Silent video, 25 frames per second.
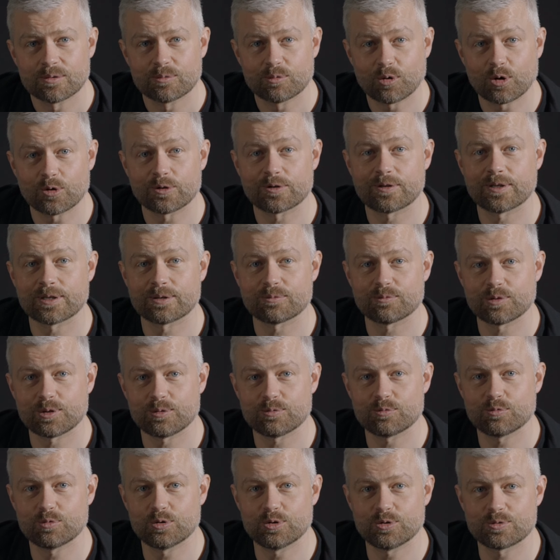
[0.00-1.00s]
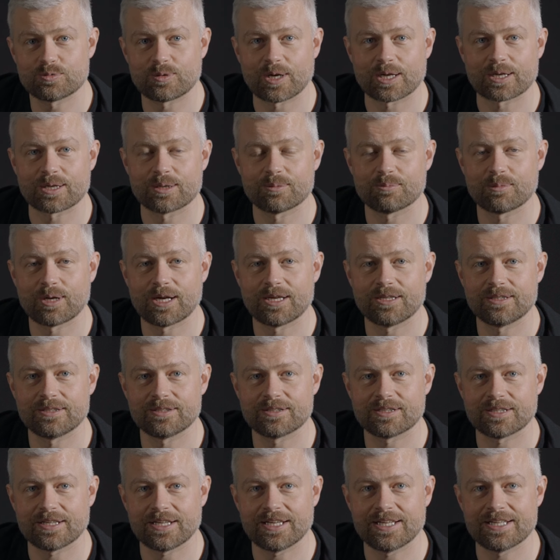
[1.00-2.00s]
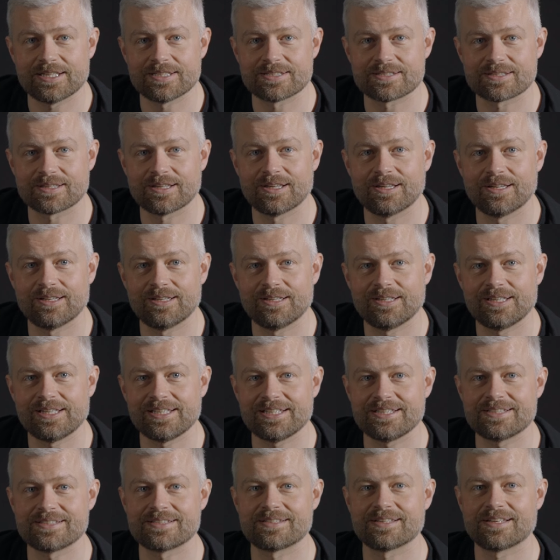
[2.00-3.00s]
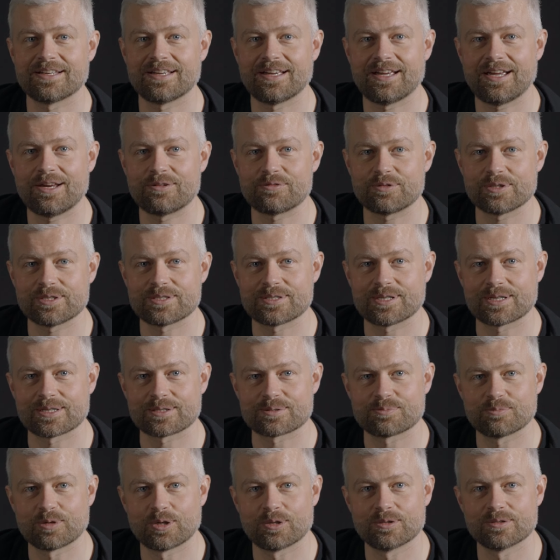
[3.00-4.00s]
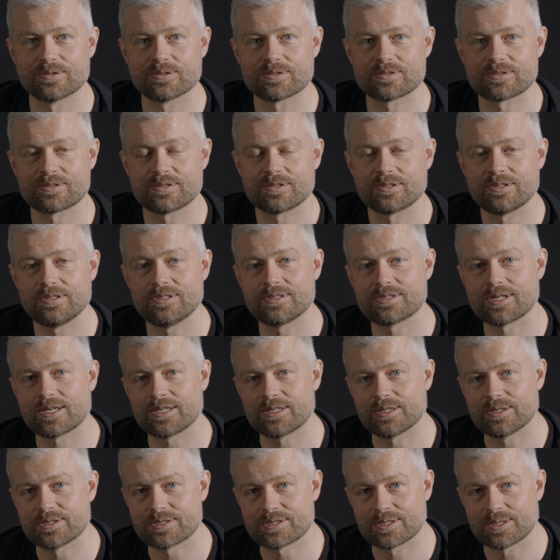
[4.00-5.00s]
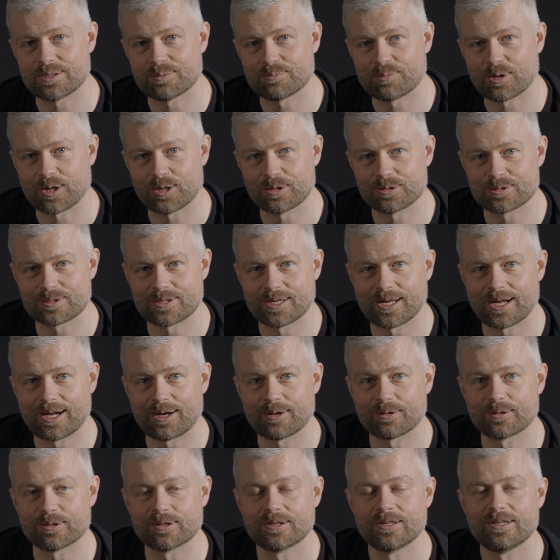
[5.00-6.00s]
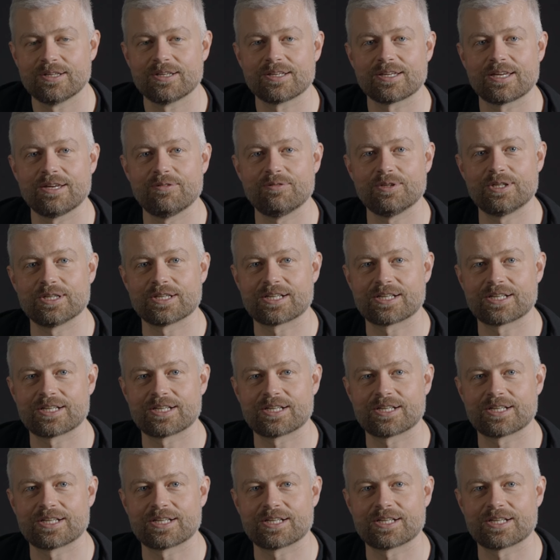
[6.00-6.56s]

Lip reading: One thing we would recommend is at least every 6 months, you take your seat post out, give it a